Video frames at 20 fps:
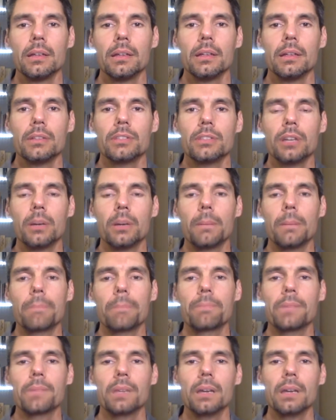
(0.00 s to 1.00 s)
So
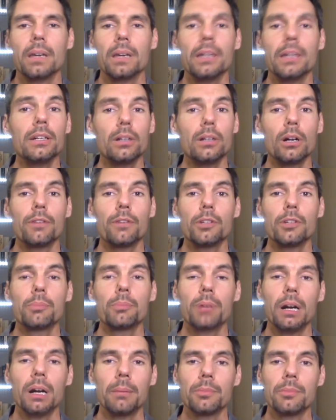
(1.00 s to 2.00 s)
here are a few
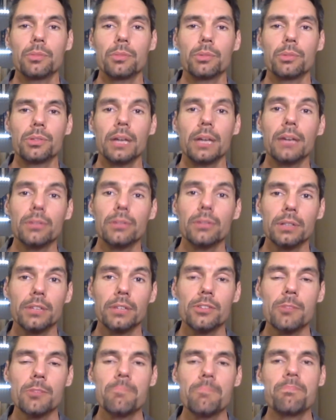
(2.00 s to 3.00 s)
problems with
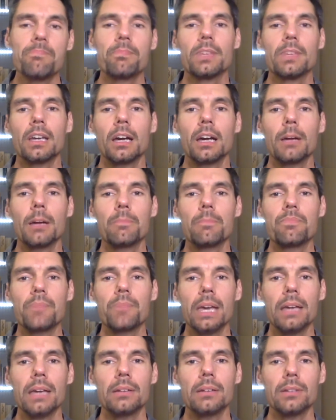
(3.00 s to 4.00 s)
naturalism,
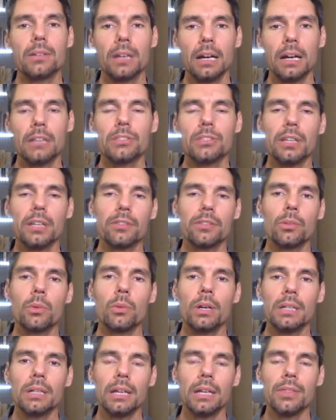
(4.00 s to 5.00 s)
and I'll save the
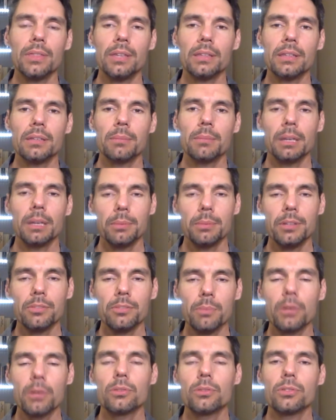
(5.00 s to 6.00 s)
one I think that maybe is
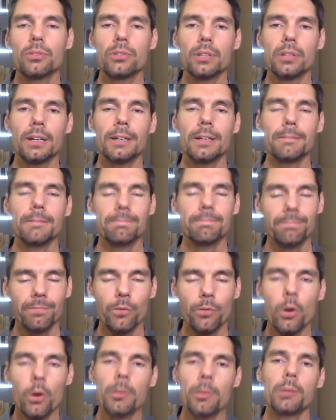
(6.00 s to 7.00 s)
most
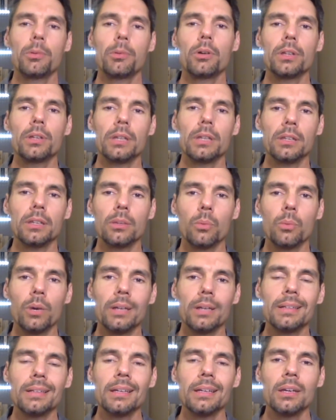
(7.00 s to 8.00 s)
formidable and the
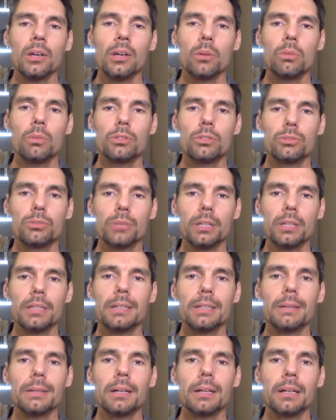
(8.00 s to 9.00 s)
one which
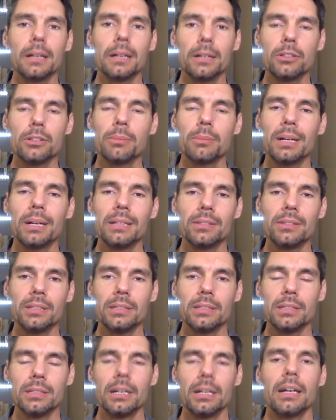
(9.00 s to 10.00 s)
really undermines the
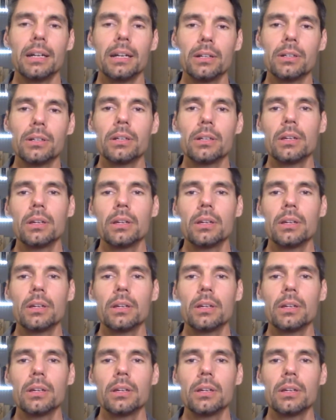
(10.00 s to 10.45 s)
entire